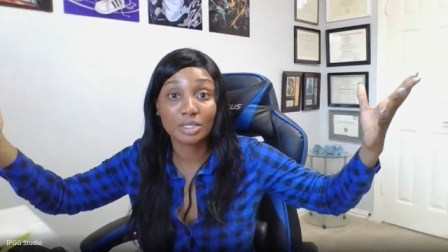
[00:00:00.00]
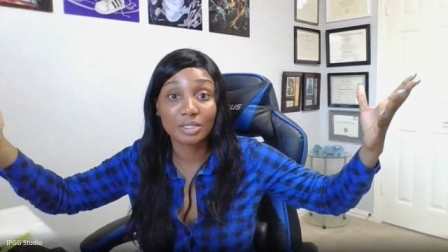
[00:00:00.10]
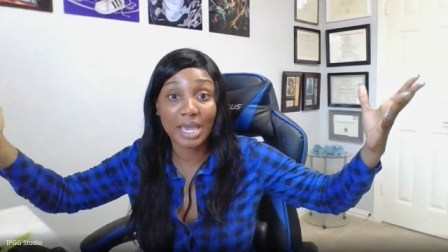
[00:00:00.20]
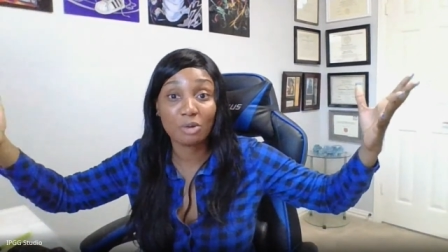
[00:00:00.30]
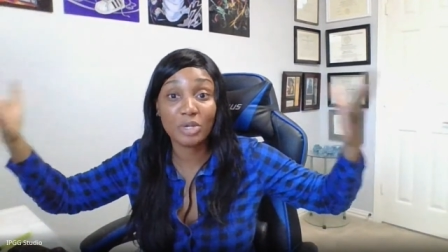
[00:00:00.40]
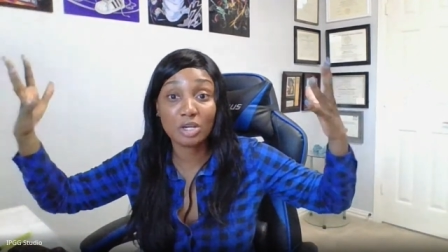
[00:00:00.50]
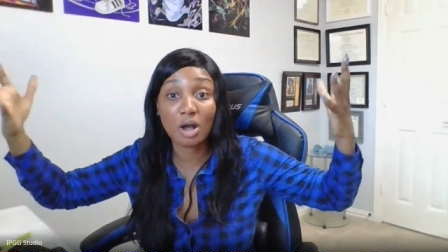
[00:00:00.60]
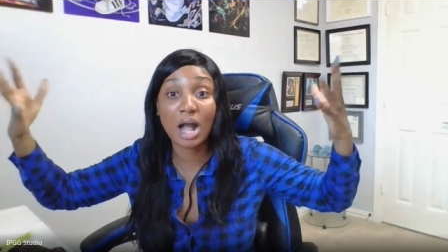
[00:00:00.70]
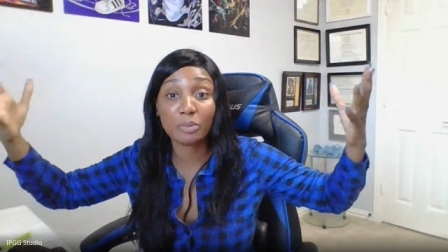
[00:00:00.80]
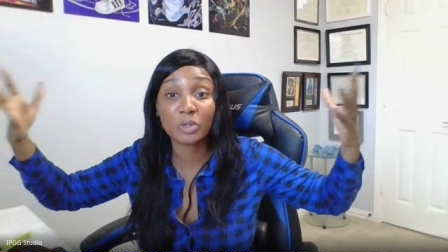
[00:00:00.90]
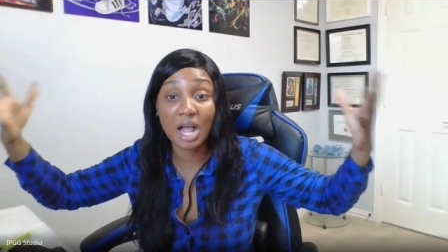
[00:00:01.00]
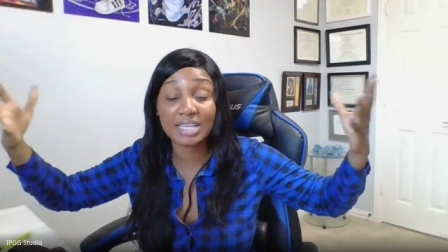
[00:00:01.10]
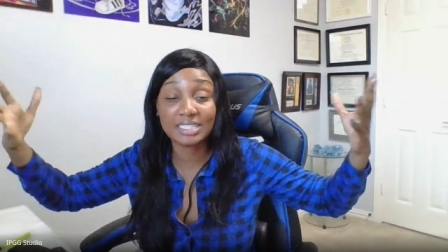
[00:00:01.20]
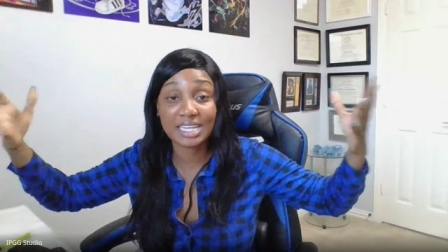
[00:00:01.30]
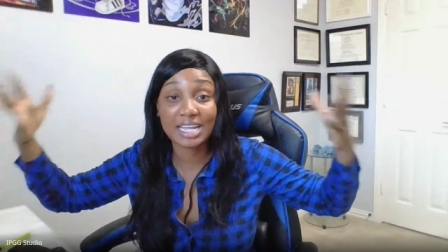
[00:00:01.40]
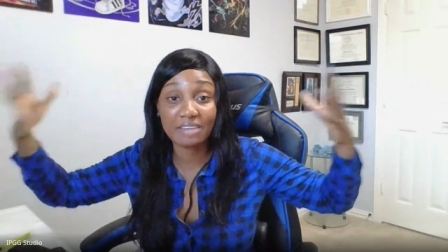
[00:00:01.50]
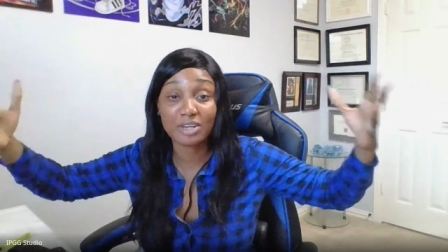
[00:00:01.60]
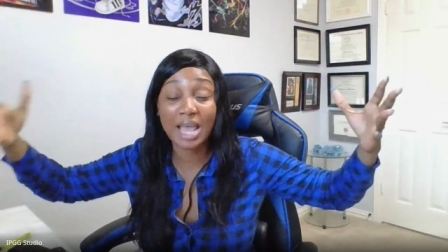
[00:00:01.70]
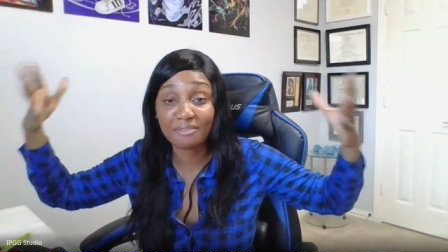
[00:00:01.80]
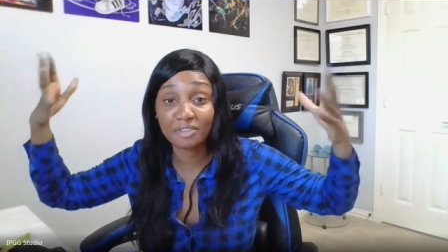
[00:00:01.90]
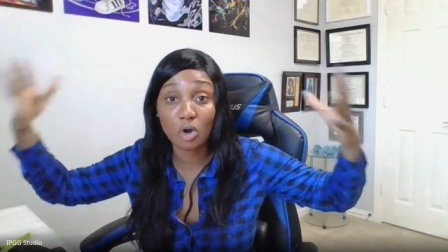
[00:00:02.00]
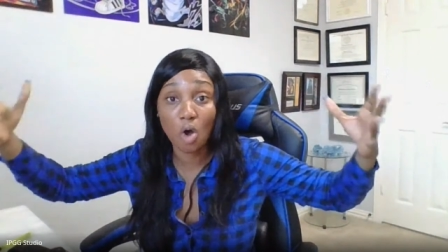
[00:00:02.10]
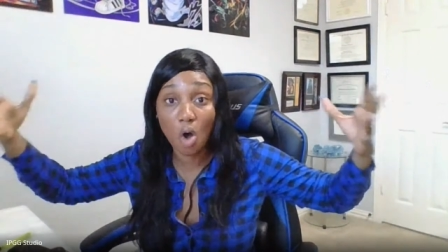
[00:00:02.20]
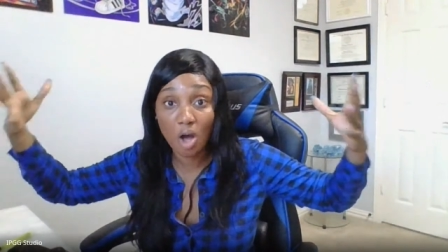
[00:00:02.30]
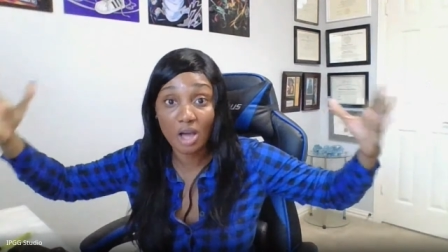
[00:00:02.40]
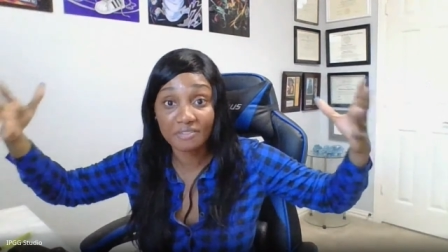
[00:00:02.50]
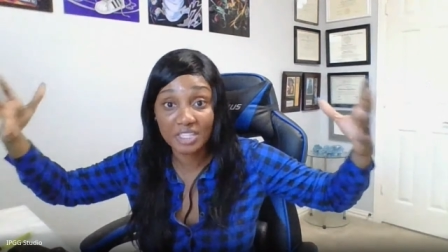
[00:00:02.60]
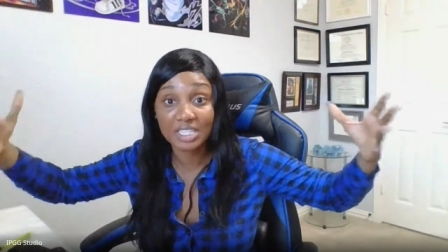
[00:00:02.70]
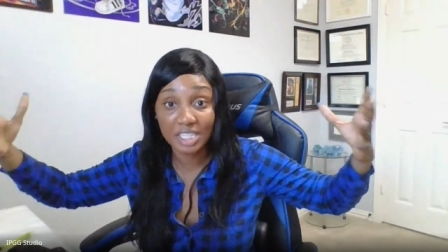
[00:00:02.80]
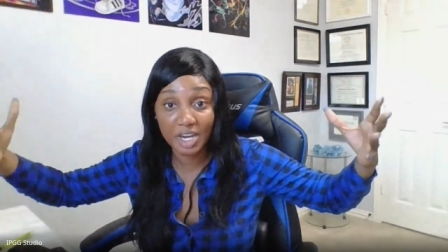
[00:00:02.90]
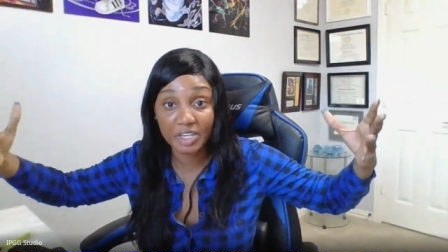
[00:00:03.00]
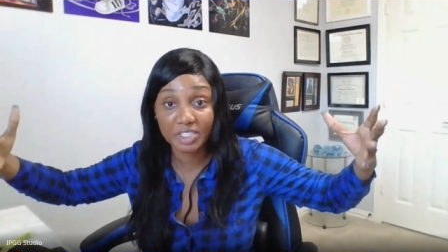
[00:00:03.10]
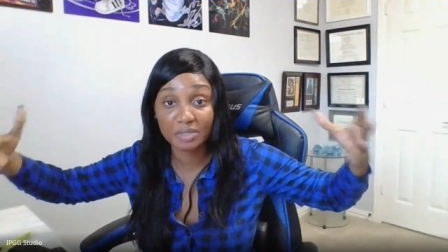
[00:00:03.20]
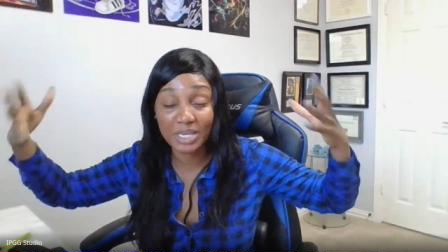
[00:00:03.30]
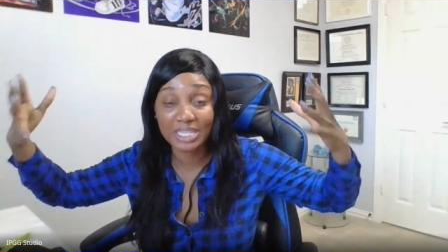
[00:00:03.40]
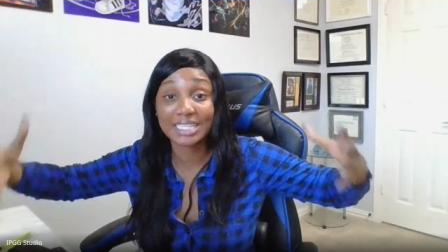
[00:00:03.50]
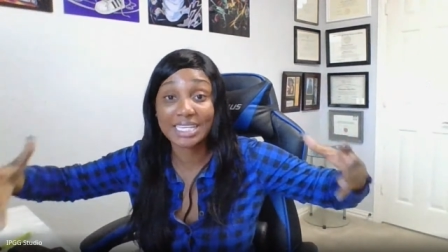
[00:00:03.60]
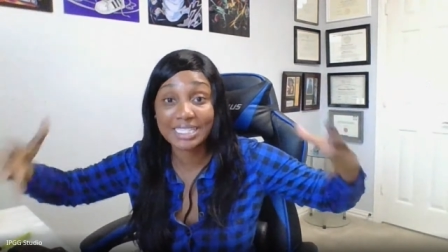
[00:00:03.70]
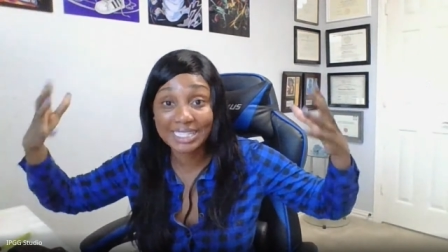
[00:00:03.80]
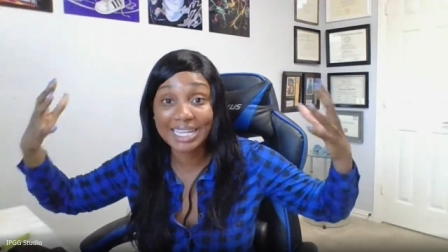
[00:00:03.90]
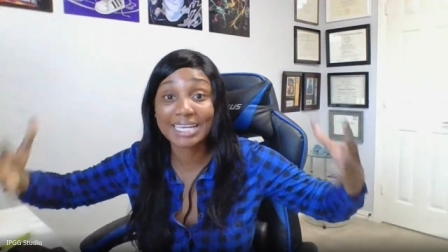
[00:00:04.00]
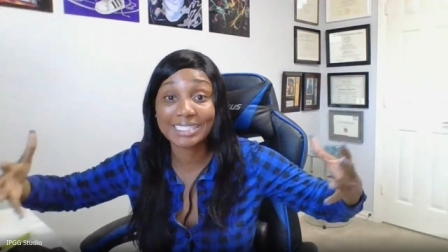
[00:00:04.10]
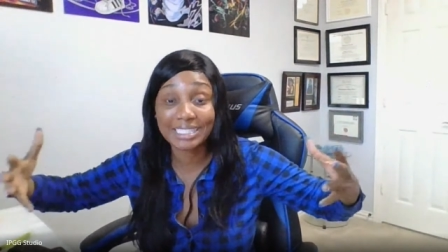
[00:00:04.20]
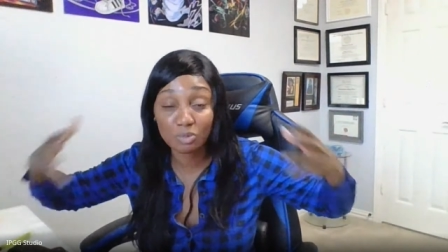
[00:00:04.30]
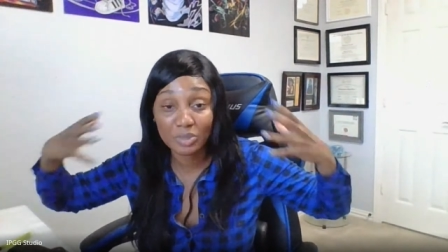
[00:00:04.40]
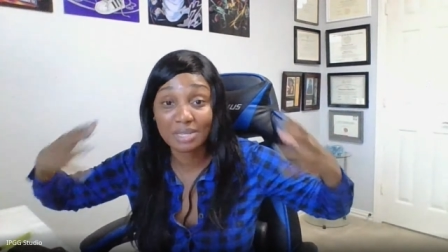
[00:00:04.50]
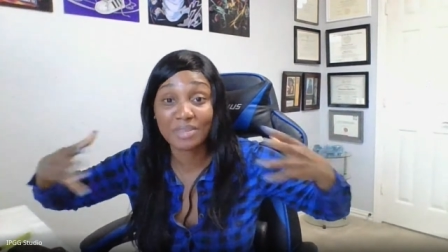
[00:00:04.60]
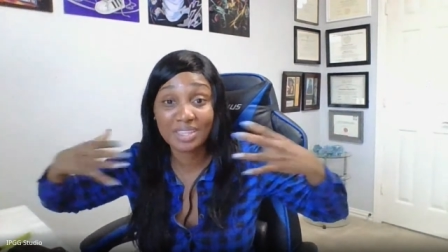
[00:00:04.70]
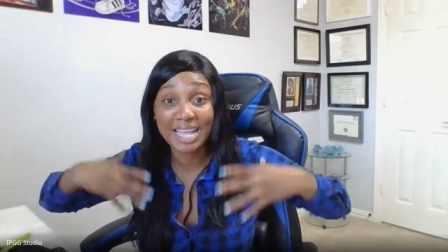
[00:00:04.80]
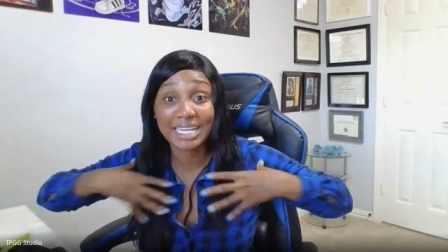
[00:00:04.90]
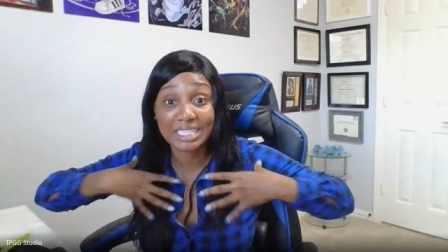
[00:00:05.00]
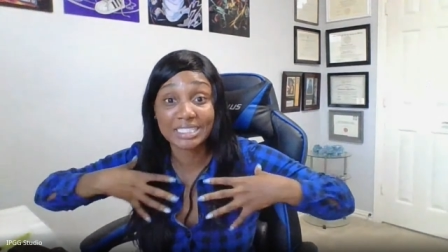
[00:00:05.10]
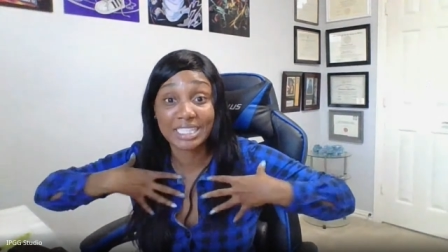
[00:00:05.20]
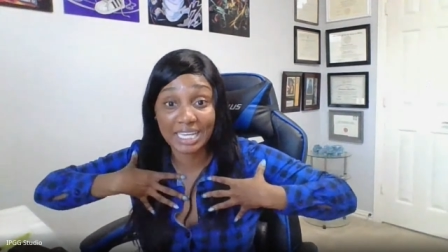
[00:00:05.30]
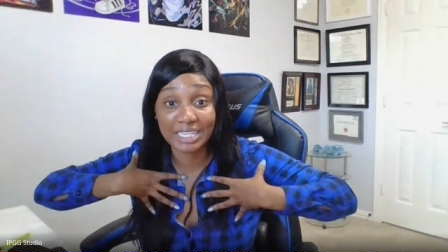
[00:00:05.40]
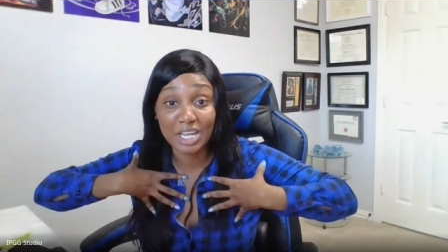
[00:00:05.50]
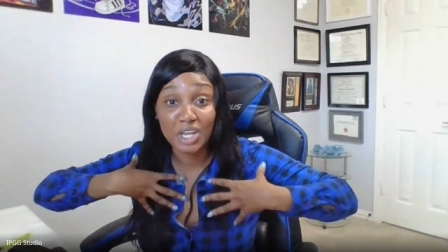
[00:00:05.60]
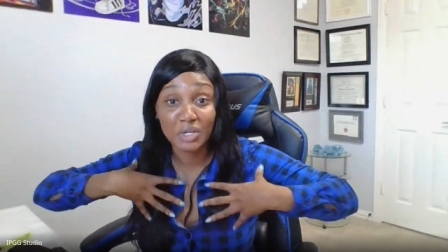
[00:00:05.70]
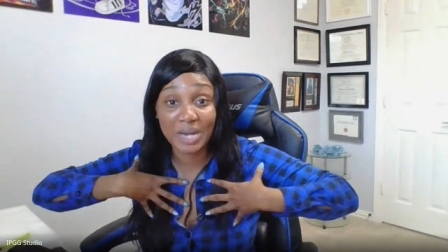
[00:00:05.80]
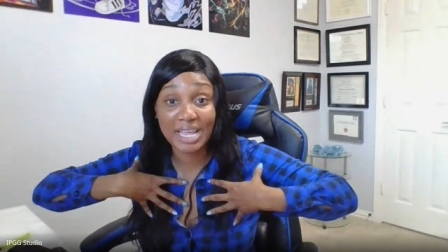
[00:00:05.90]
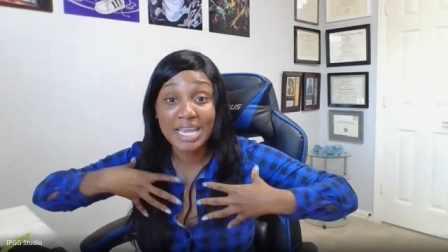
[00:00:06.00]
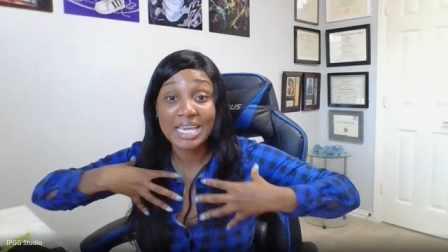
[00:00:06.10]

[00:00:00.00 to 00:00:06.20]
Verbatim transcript: Okay, we know Albert Einstein even after all of these years because his legacy was something that he did, right?